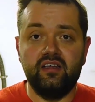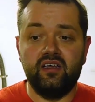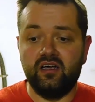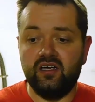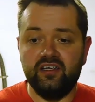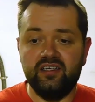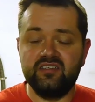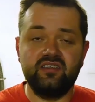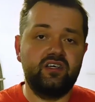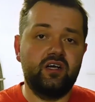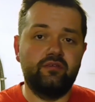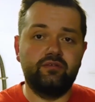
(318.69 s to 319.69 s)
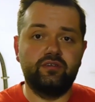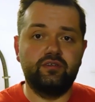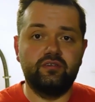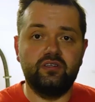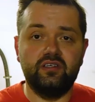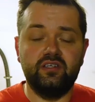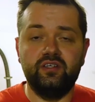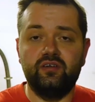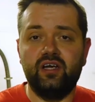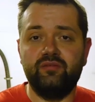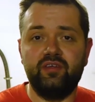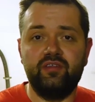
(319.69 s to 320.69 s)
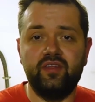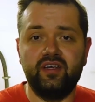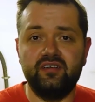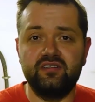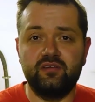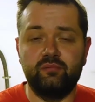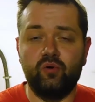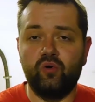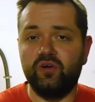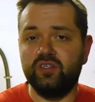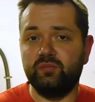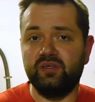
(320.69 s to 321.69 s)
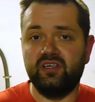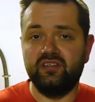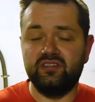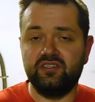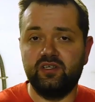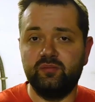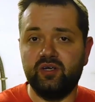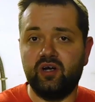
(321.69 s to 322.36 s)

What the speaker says: It doesn't cover every thickness of boards because it's going to be